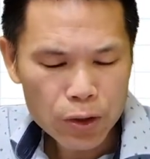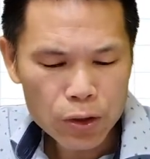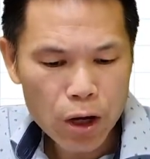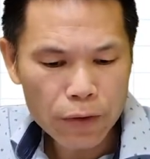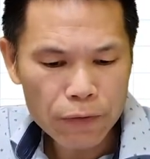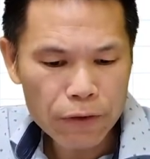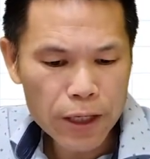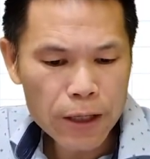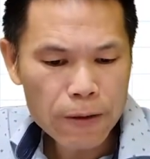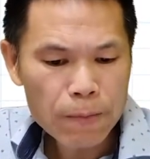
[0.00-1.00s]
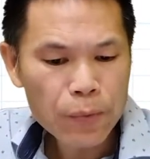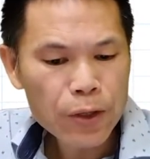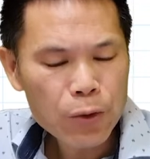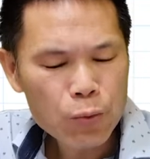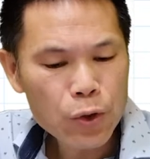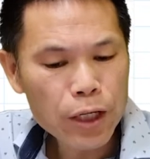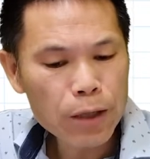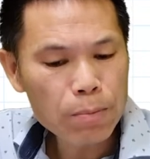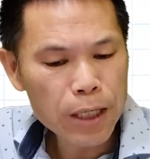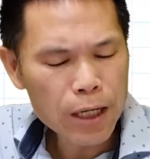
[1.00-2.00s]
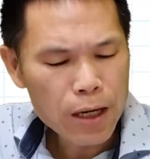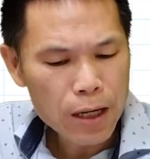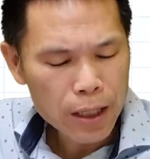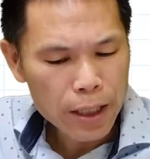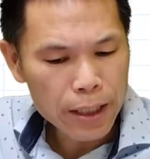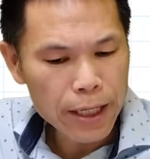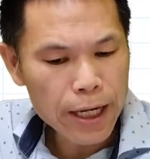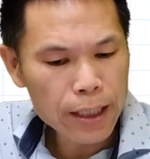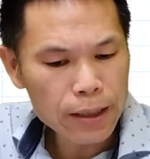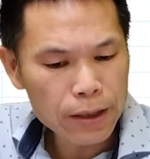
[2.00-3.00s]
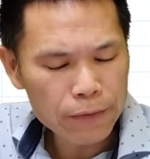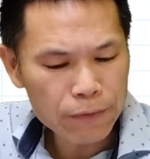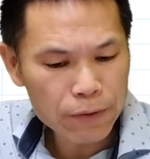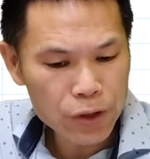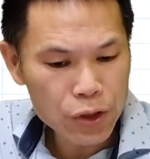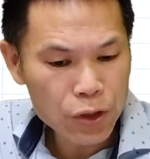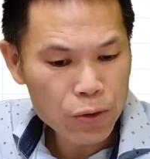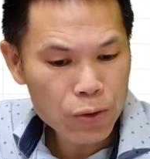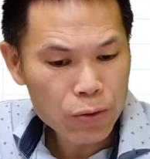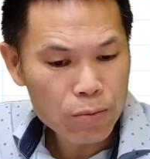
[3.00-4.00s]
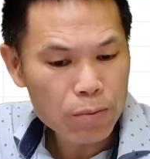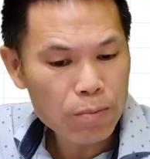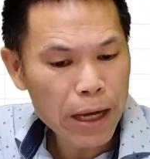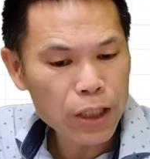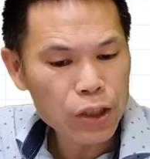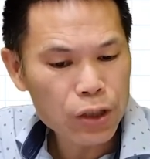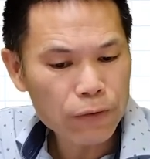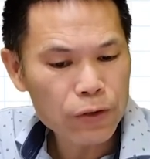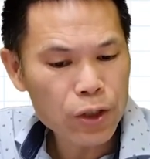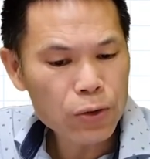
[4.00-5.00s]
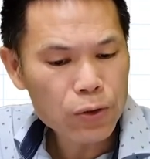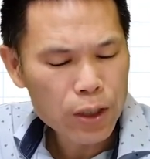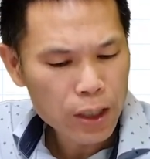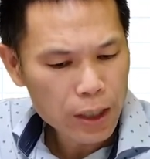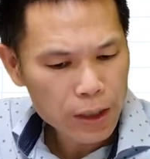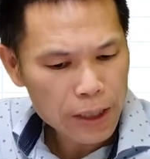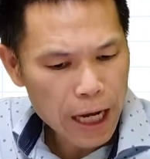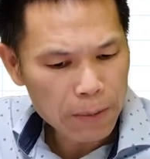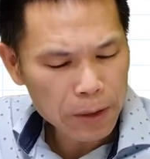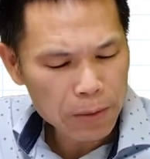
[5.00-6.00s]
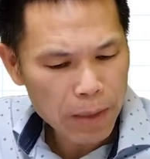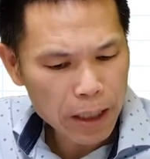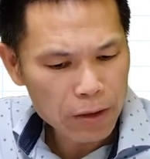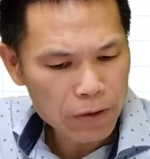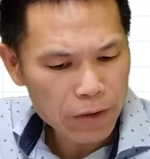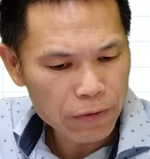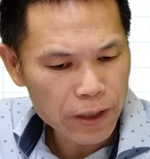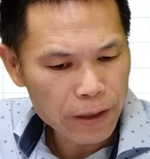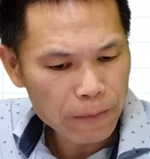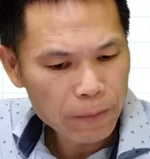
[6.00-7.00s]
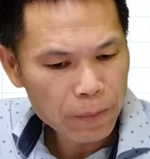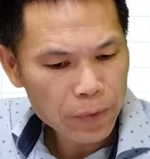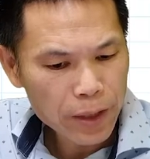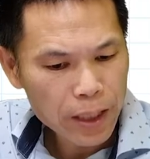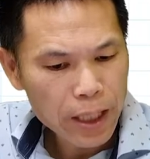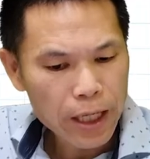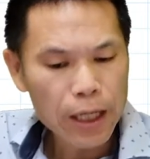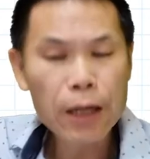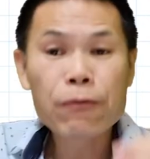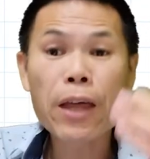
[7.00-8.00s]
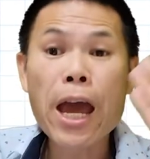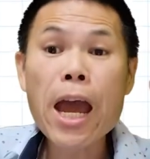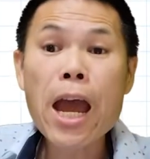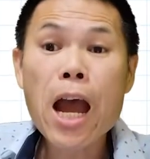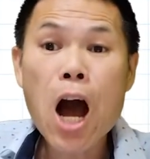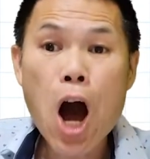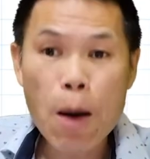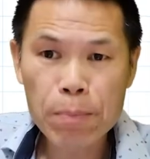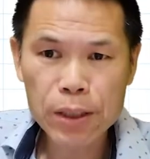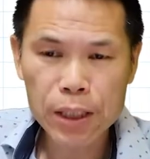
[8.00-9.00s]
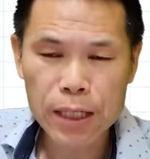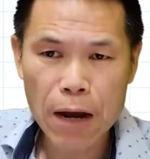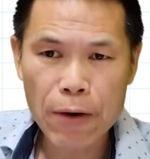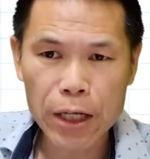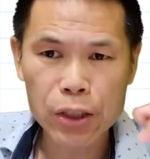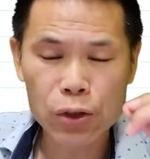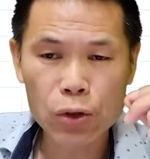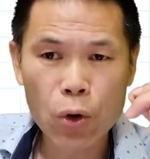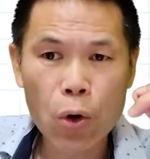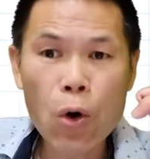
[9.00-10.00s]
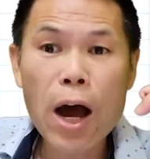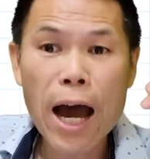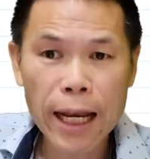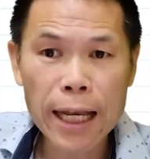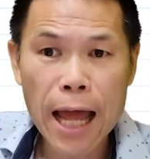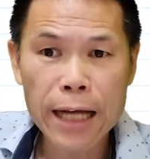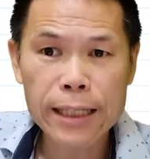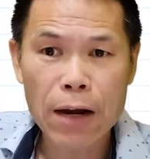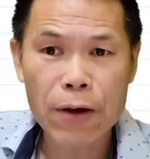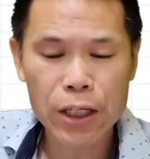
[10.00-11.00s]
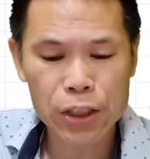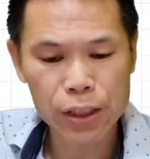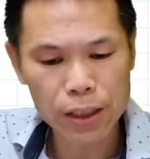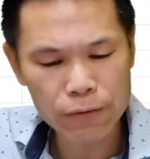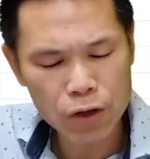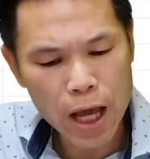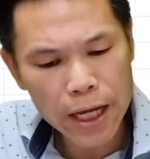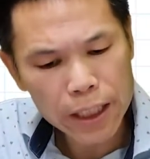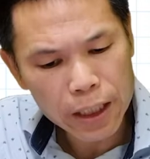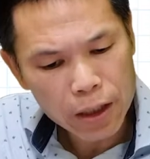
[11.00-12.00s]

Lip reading: dot v will give me negative u magnitude of u times magnitude of v. If they're opposite directions or unlike direction, if you like.